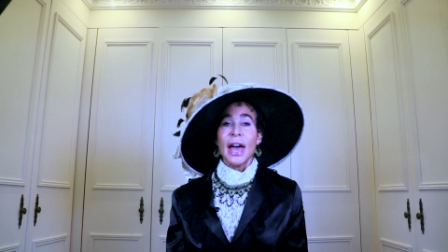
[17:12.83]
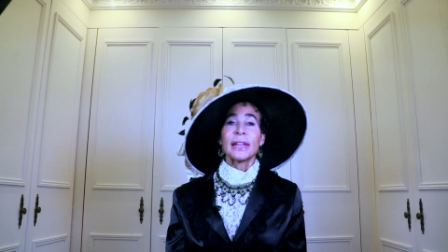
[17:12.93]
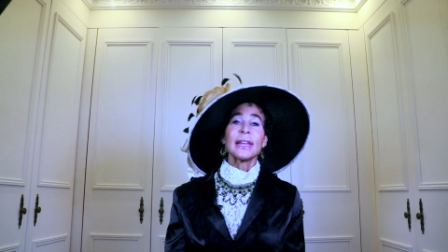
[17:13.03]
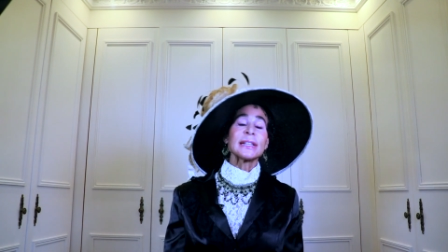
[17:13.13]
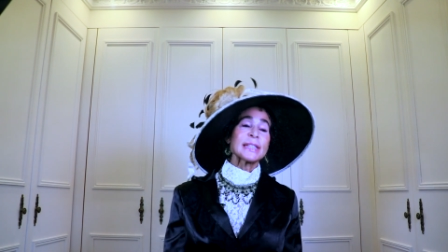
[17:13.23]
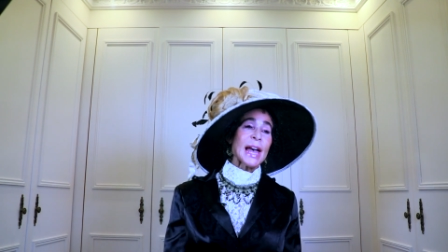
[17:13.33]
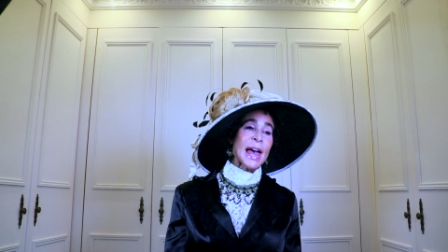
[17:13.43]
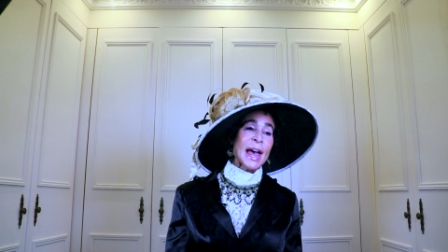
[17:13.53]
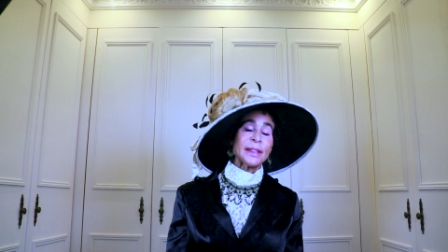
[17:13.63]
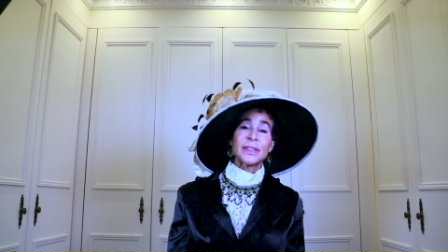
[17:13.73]
And let's
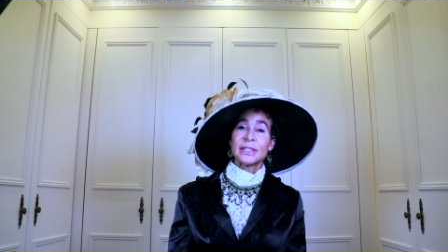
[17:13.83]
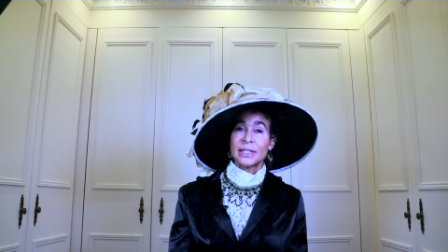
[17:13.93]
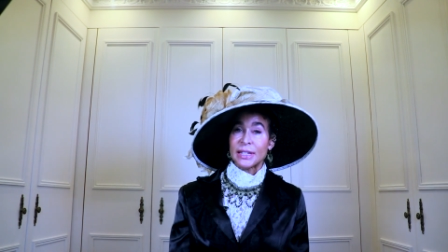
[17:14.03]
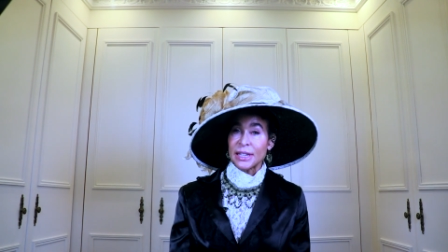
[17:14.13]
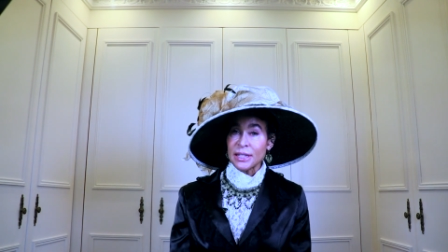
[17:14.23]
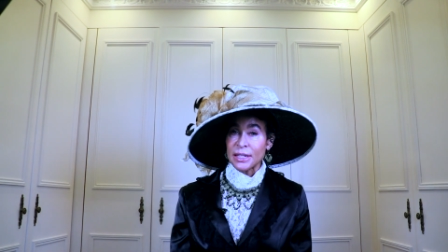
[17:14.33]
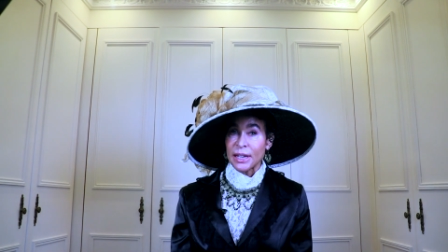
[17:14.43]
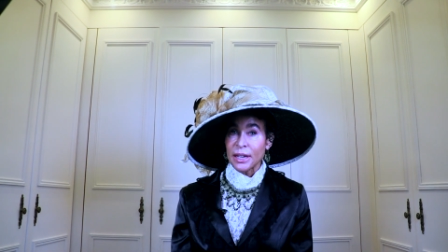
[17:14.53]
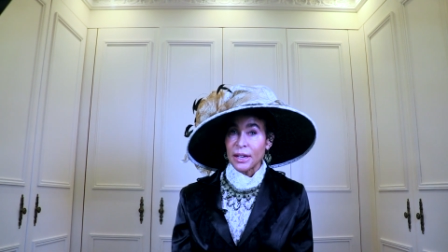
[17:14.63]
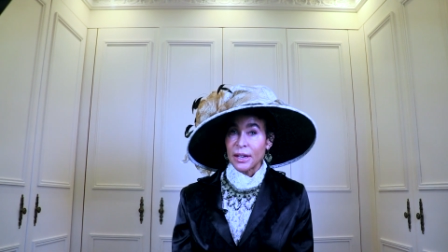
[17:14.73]
add the
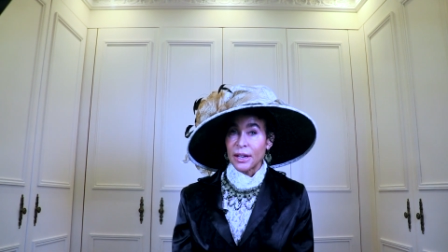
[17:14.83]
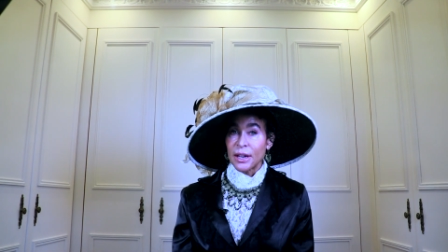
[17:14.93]
statistic